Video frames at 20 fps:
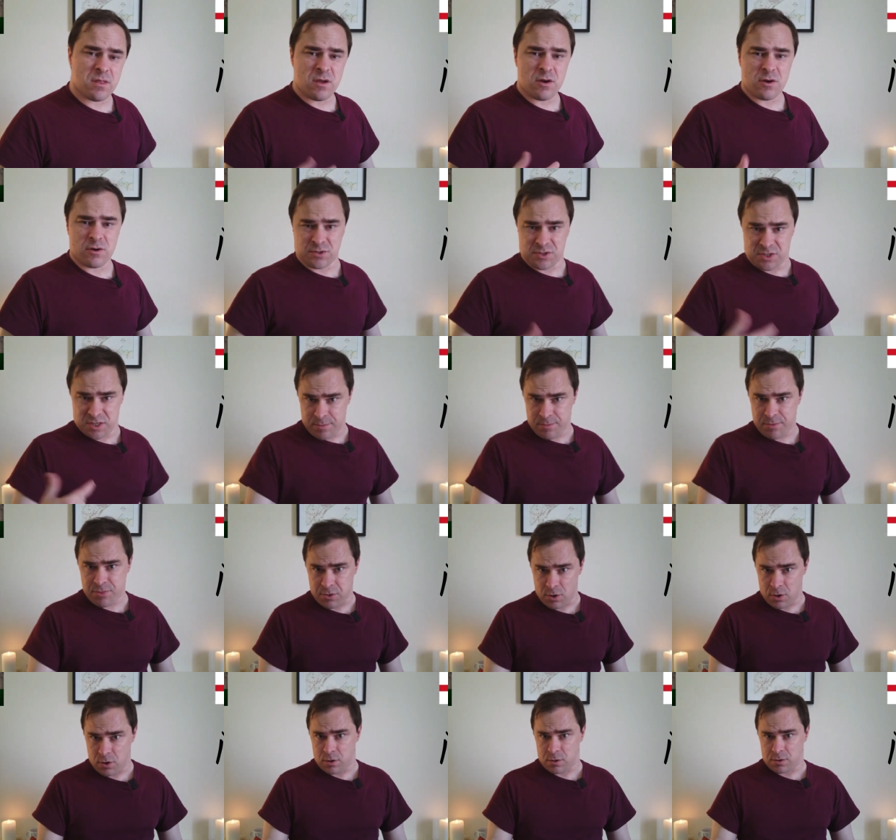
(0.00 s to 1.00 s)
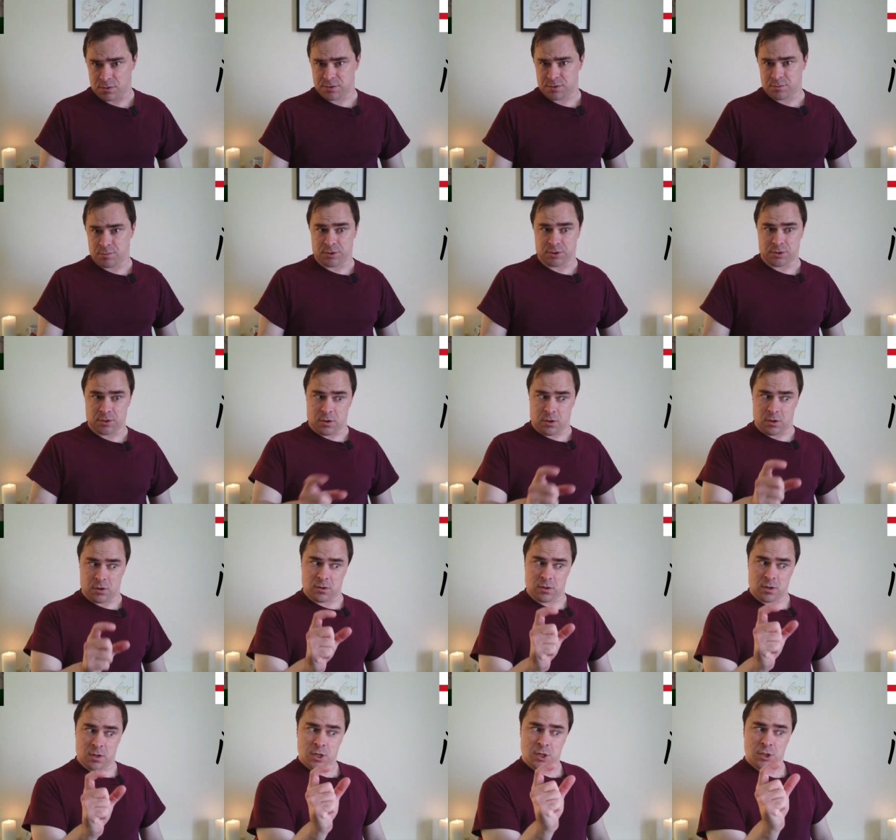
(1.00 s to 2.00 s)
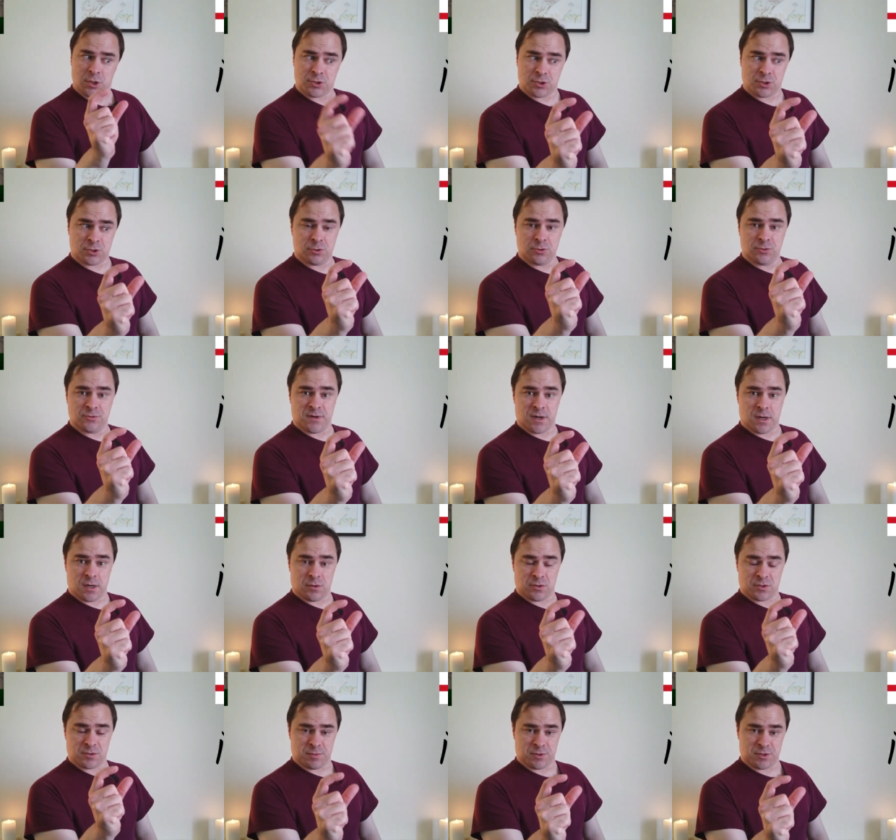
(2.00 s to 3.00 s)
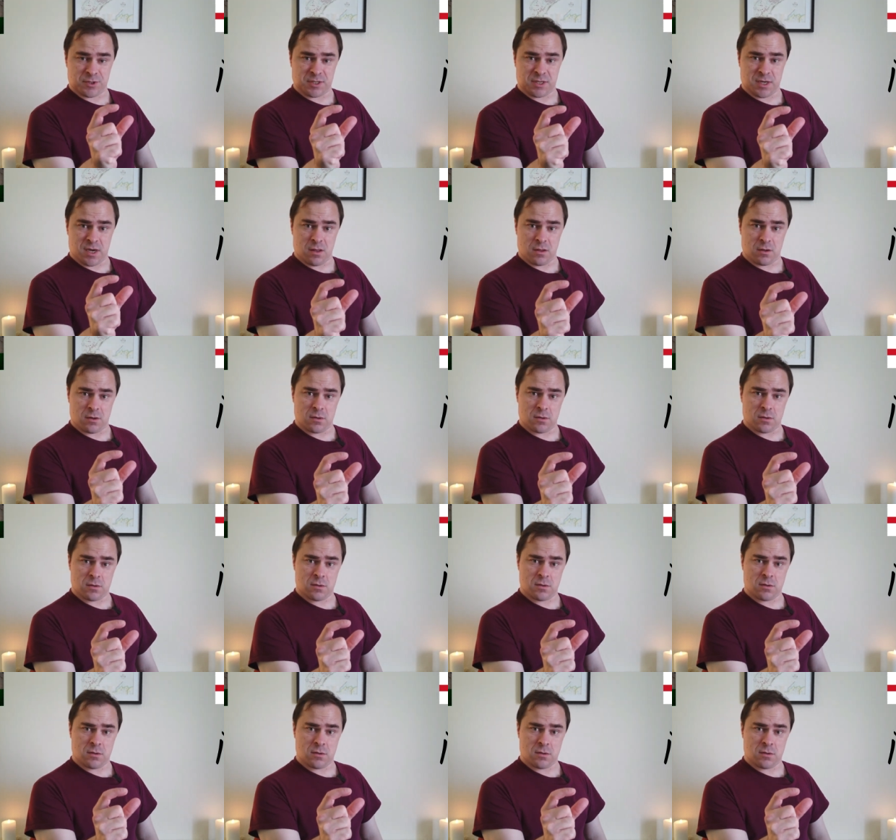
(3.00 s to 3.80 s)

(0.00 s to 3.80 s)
then there are diphthongs, which are two vowels put together.